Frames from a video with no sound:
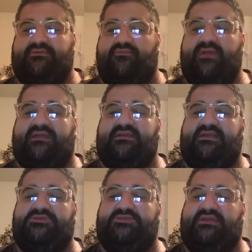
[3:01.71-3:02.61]
the
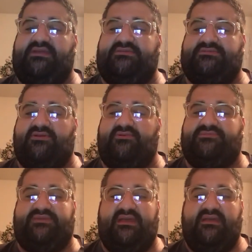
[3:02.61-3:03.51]
recognition he
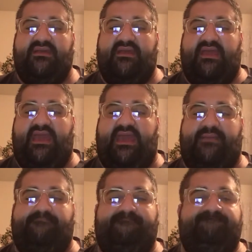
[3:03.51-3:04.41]
deserves,
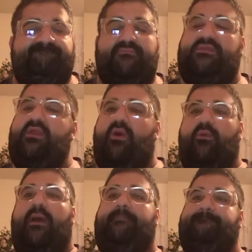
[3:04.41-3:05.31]
and you know
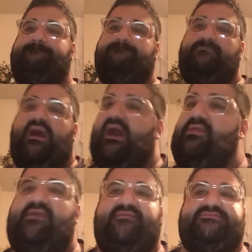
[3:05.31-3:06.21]
what?
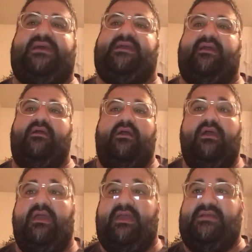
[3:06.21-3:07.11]
I'll even say it.
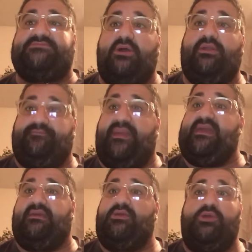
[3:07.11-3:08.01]
He's going to
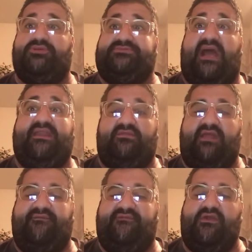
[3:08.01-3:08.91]
be your starting
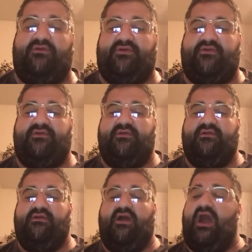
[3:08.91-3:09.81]
left fielder
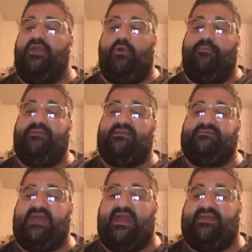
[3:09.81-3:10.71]
on
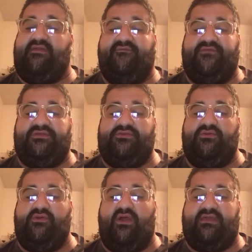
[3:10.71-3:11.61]
opening day for the
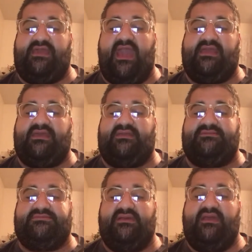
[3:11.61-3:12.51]
New York
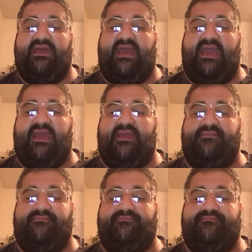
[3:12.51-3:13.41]
Yankees. And